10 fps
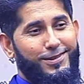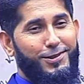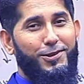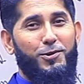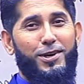
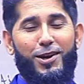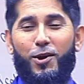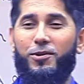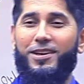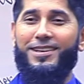Do you know what a
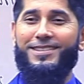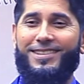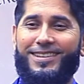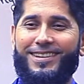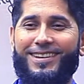hook is?
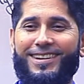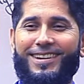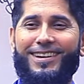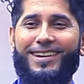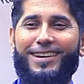
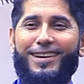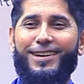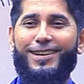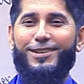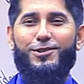
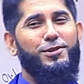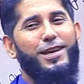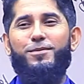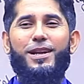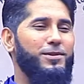So
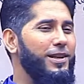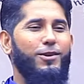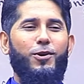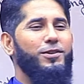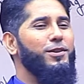sometimes,
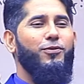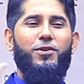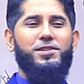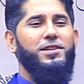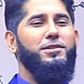look, the
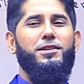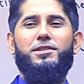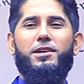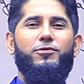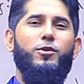first
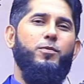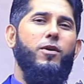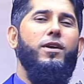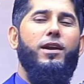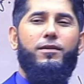sentence of your
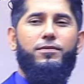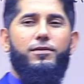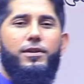paragraph